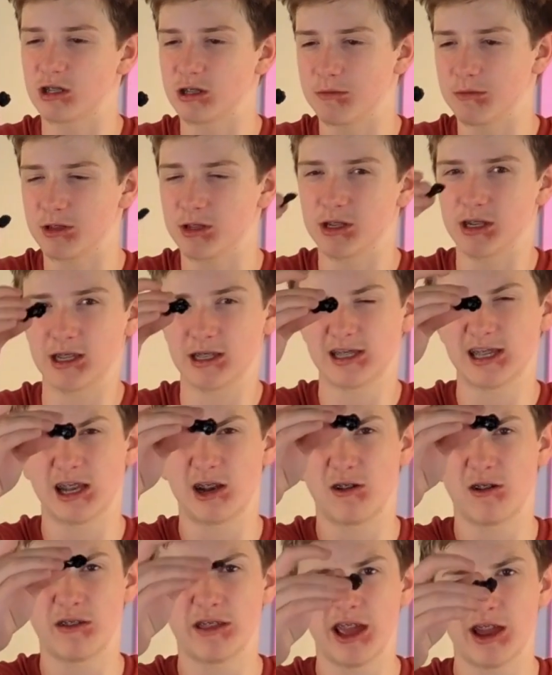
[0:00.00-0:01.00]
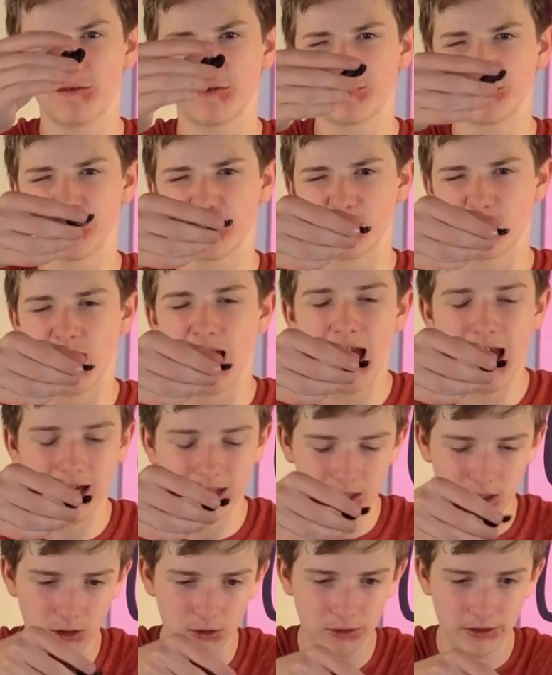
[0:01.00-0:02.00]
I'm assuming because they're
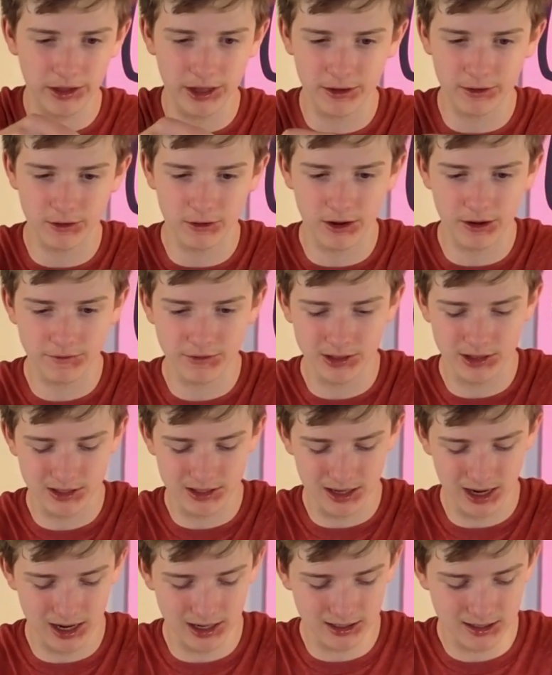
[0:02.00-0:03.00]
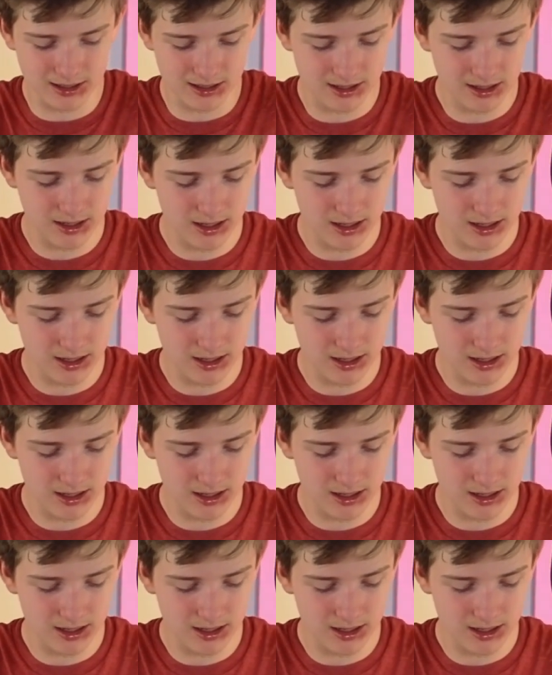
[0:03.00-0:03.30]
hollow. They don't have insides.